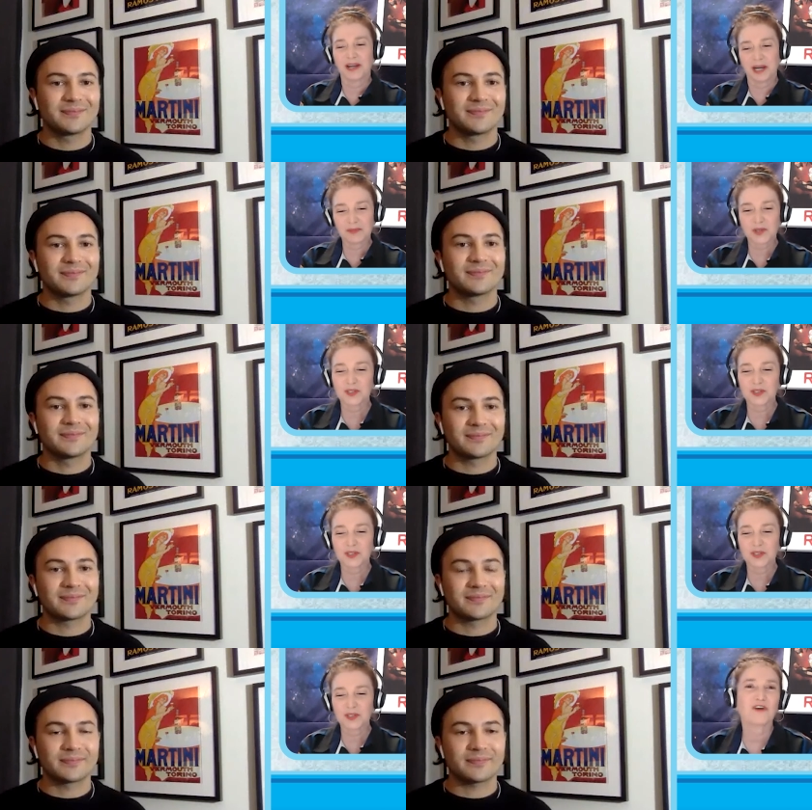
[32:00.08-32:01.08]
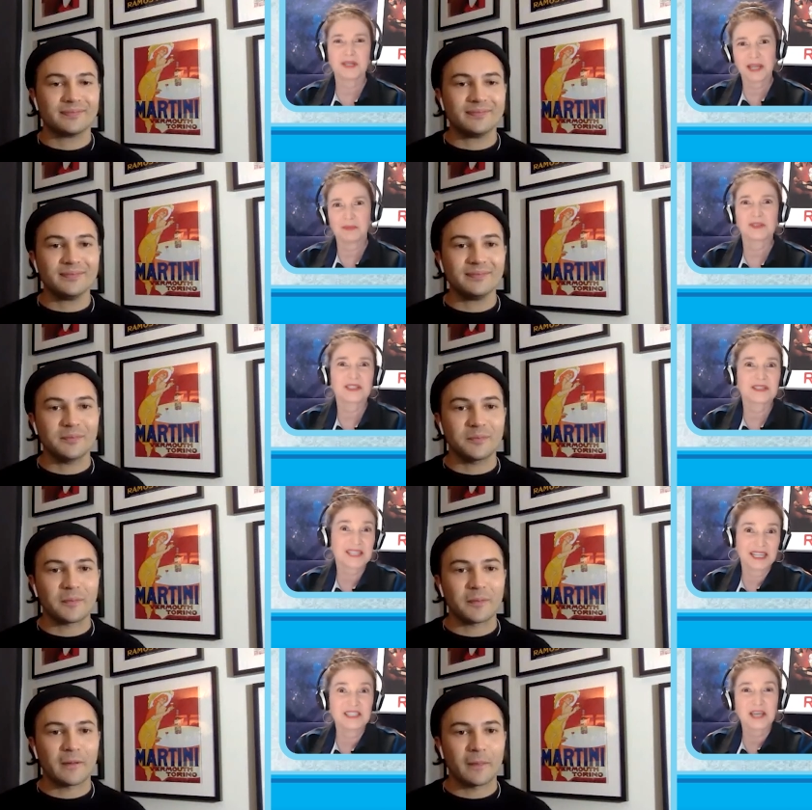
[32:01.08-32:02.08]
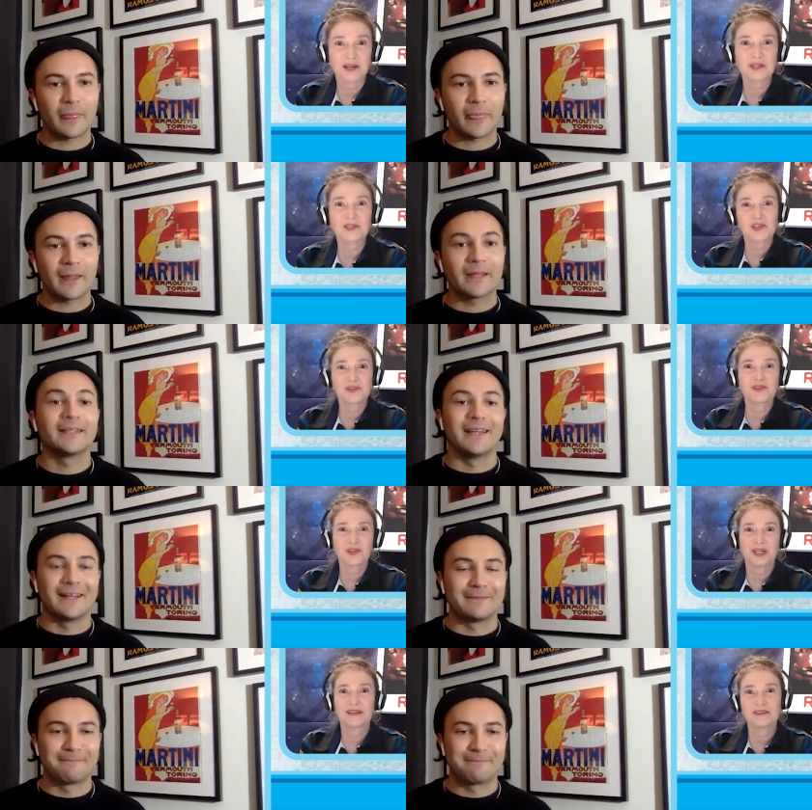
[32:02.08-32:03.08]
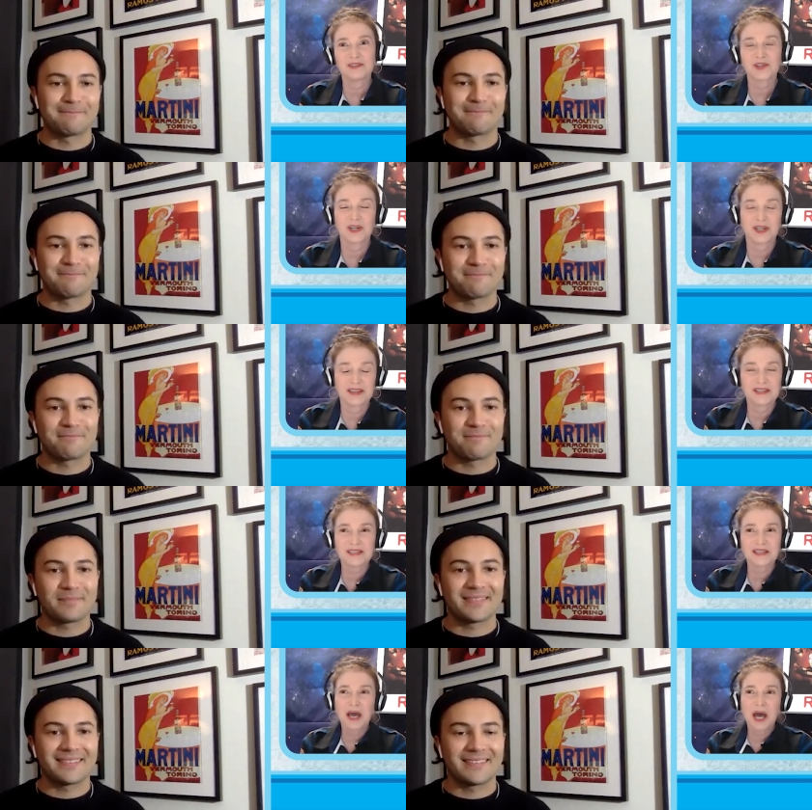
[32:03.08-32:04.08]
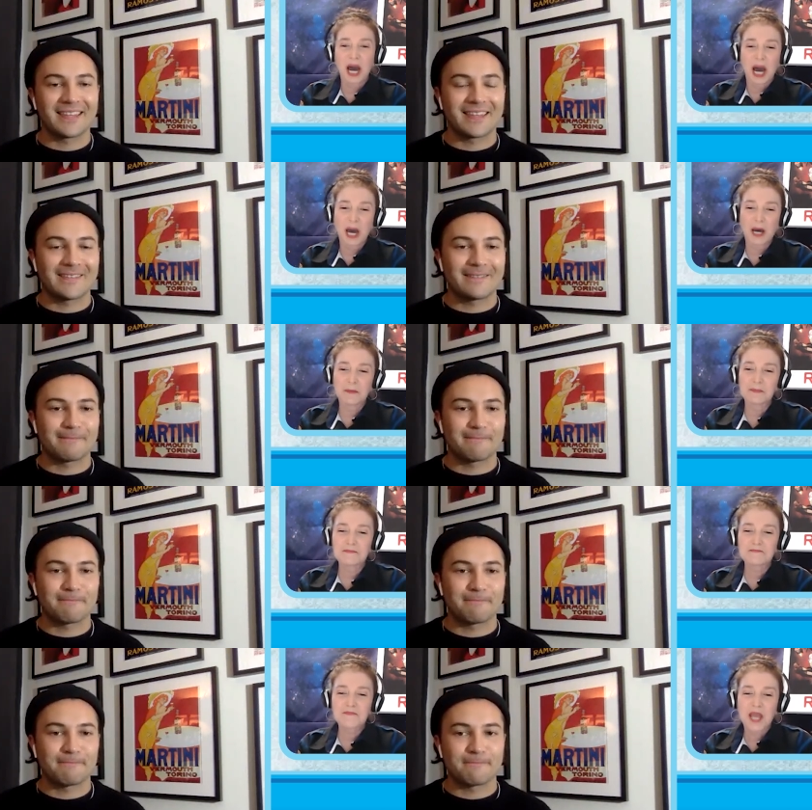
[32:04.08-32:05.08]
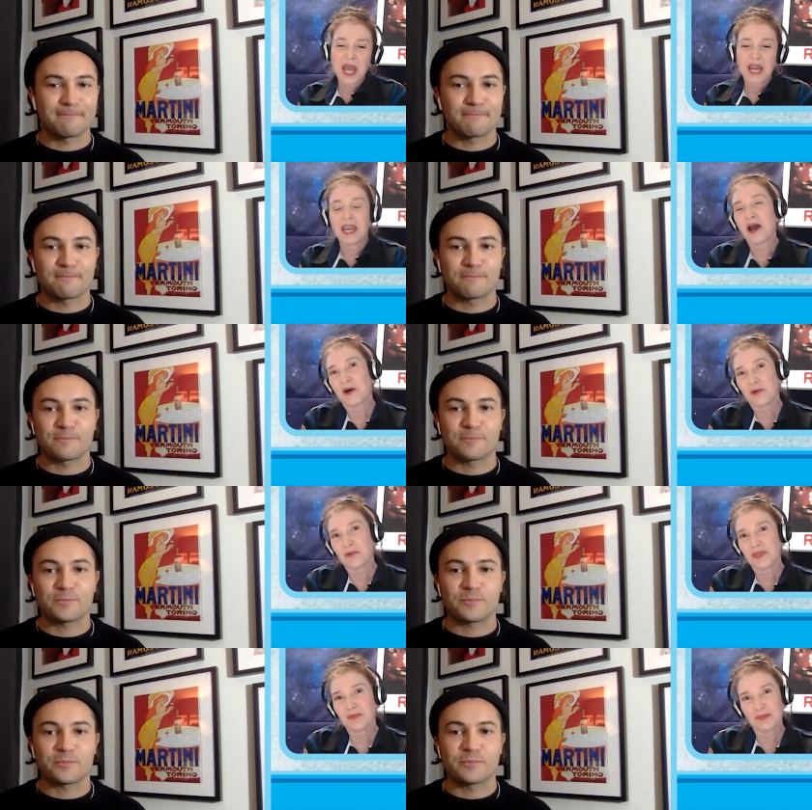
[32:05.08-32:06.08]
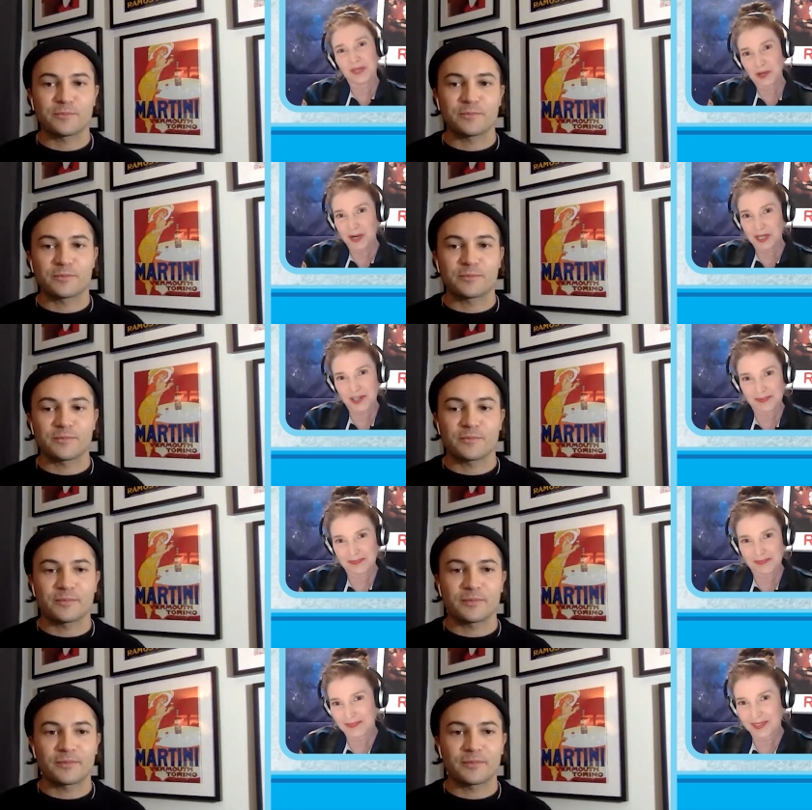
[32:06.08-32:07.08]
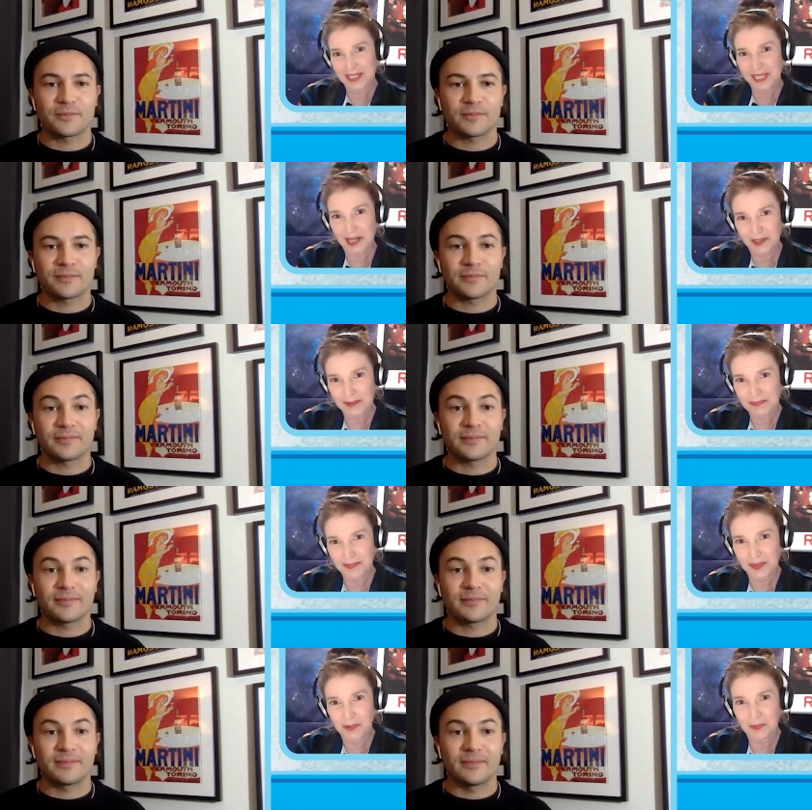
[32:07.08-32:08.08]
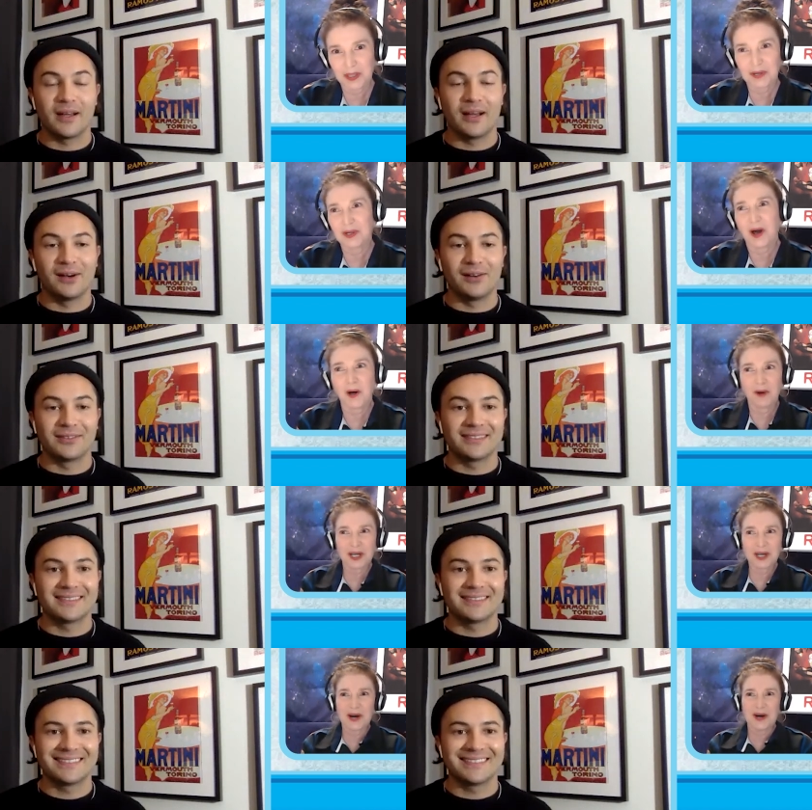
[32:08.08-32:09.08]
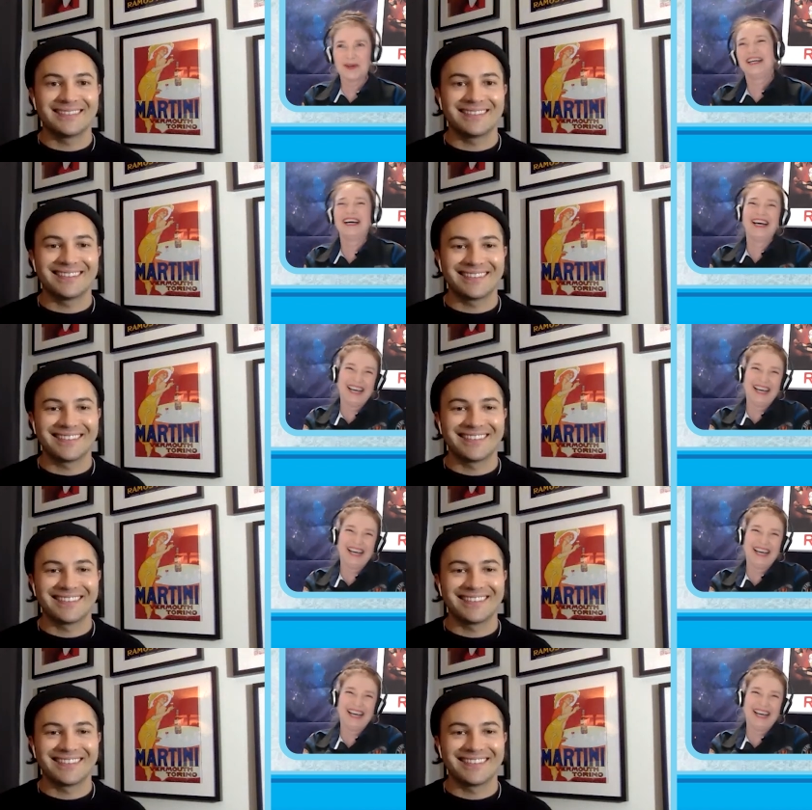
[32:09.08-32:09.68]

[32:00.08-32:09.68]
Speaker 1: I'm so glad you've all been able to stay in touch during yeah. during this. Um, now, the big question, Taylor, the one that we Uh-oh. all want to know.